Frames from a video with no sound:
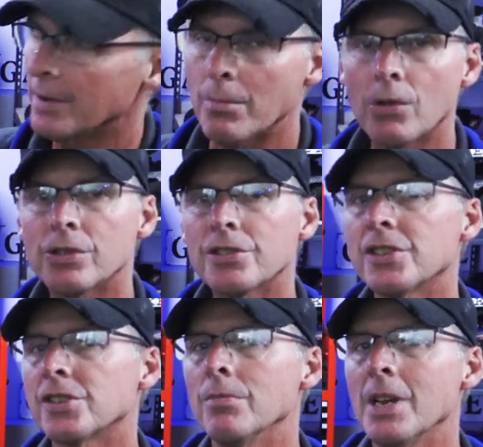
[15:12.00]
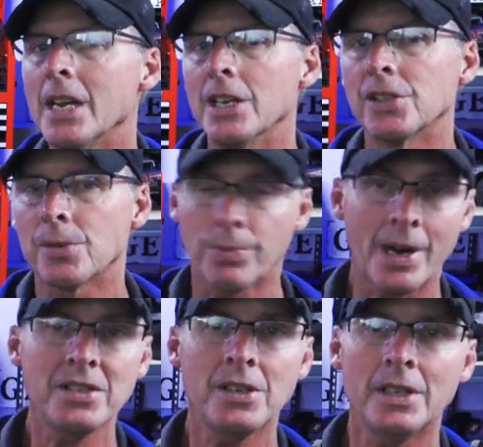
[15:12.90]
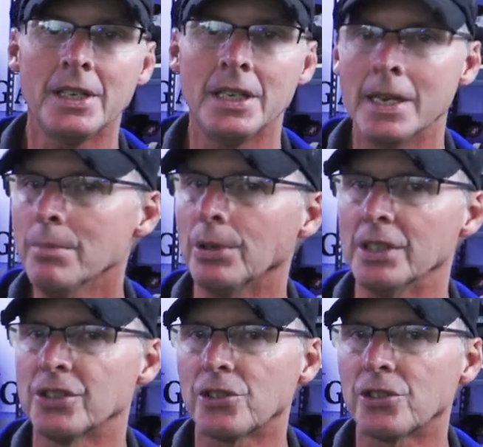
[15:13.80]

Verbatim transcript: The motor system is surprisingly nimble.